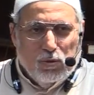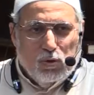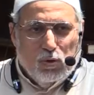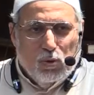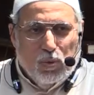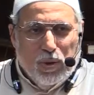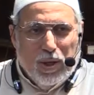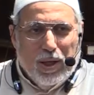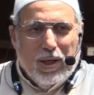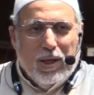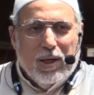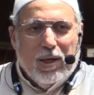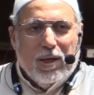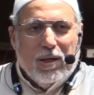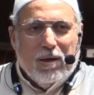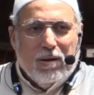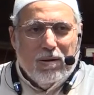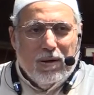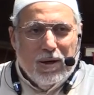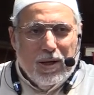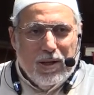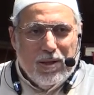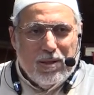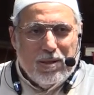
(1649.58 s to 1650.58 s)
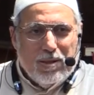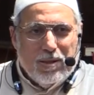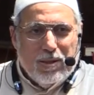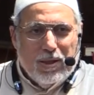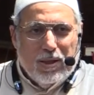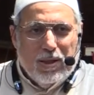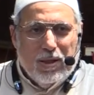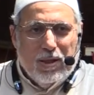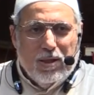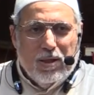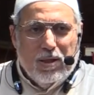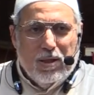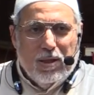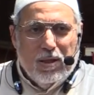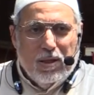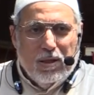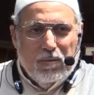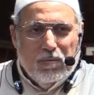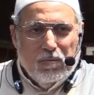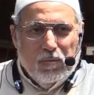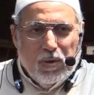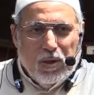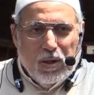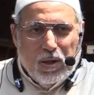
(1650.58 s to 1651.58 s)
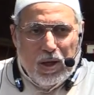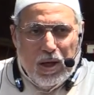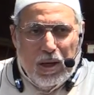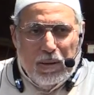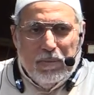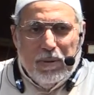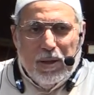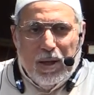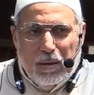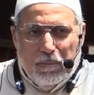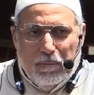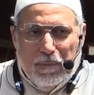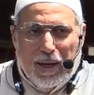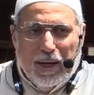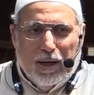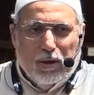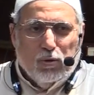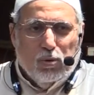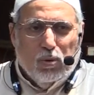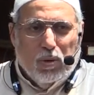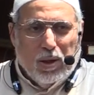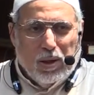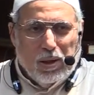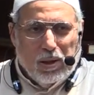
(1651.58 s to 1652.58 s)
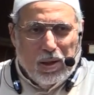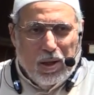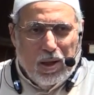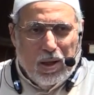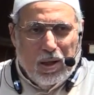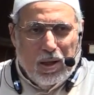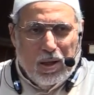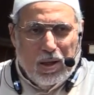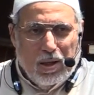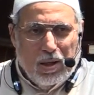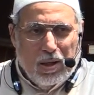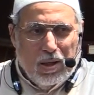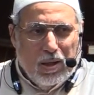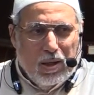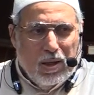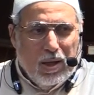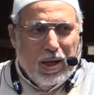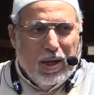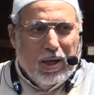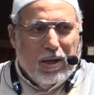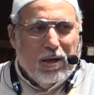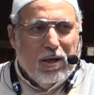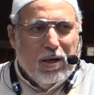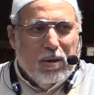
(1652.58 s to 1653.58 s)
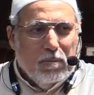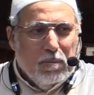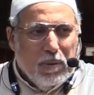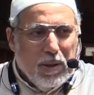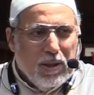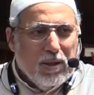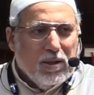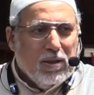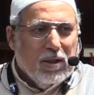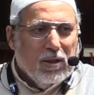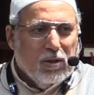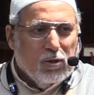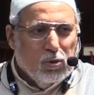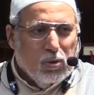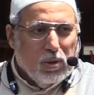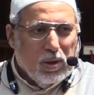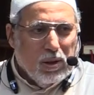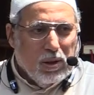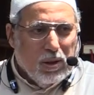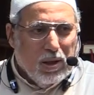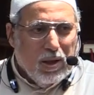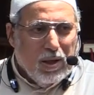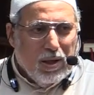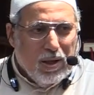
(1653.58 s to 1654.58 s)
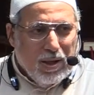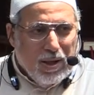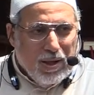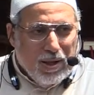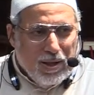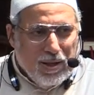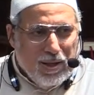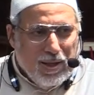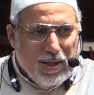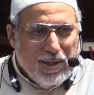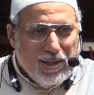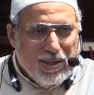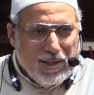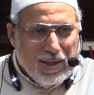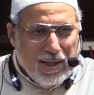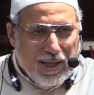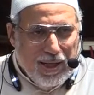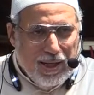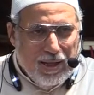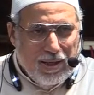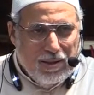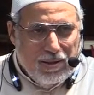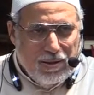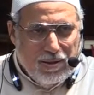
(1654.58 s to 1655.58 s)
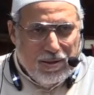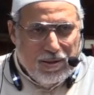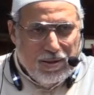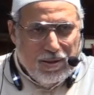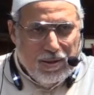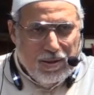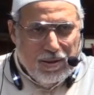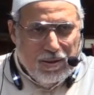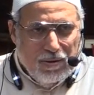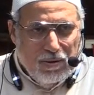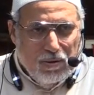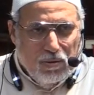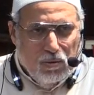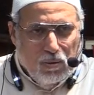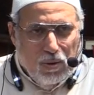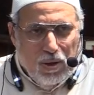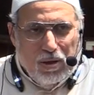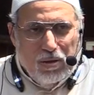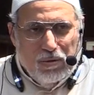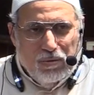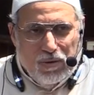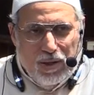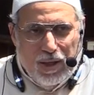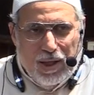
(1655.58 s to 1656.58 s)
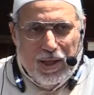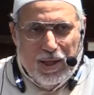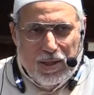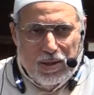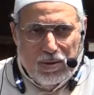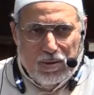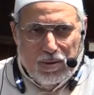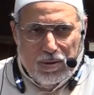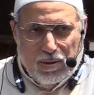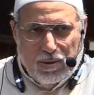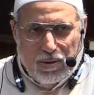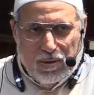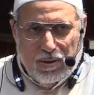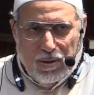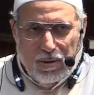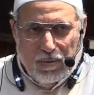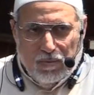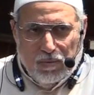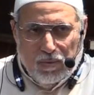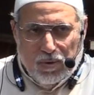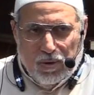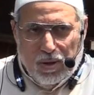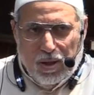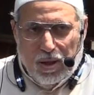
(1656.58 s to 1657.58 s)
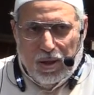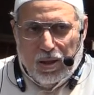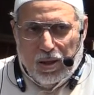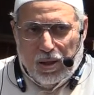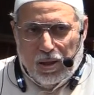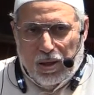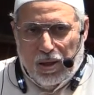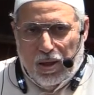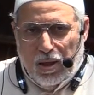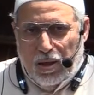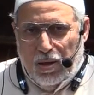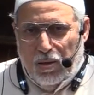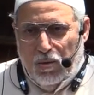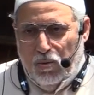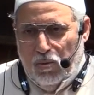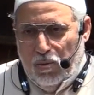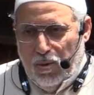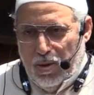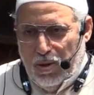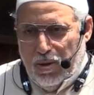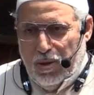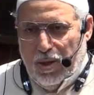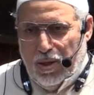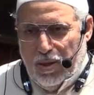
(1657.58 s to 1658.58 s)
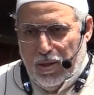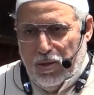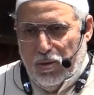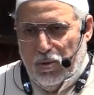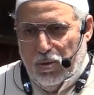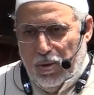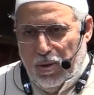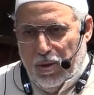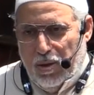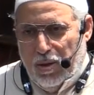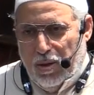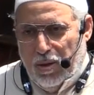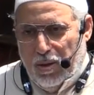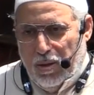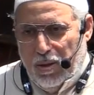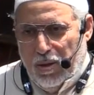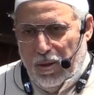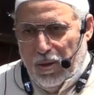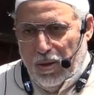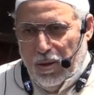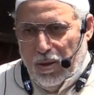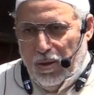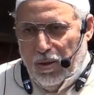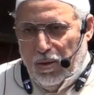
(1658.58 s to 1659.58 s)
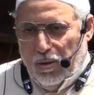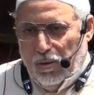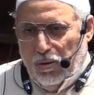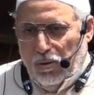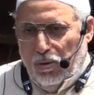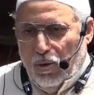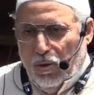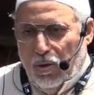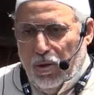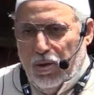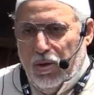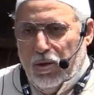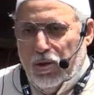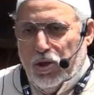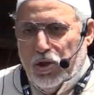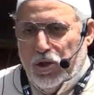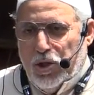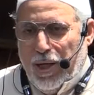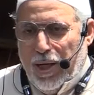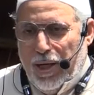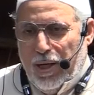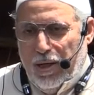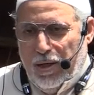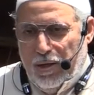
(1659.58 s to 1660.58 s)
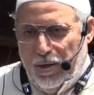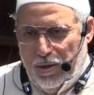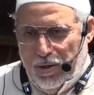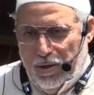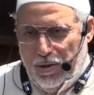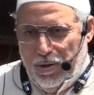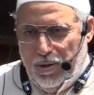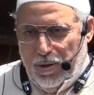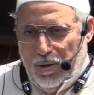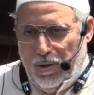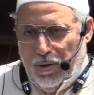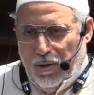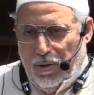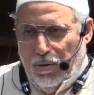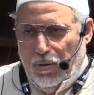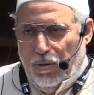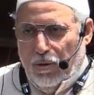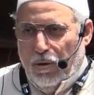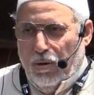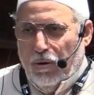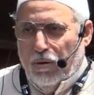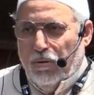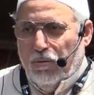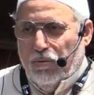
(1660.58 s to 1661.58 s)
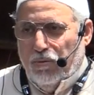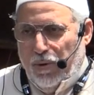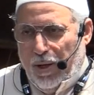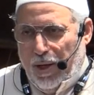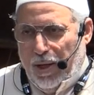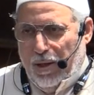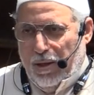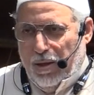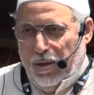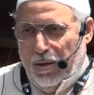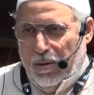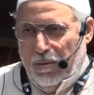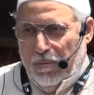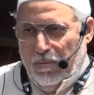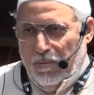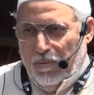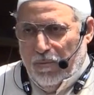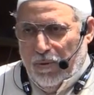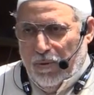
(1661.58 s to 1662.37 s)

Do we increase in coming back to Allah and repenting to Allah? This is one of the lessons that Allah wants us to learn. Don't challenge your own faith.